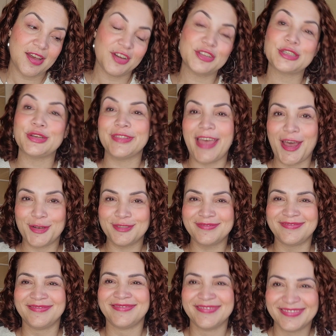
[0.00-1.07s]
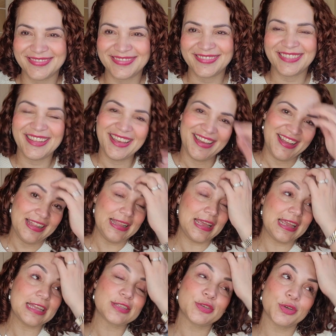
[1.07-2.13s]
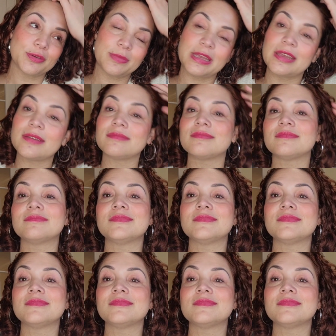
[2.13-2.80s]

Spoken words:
until now. Like, it took me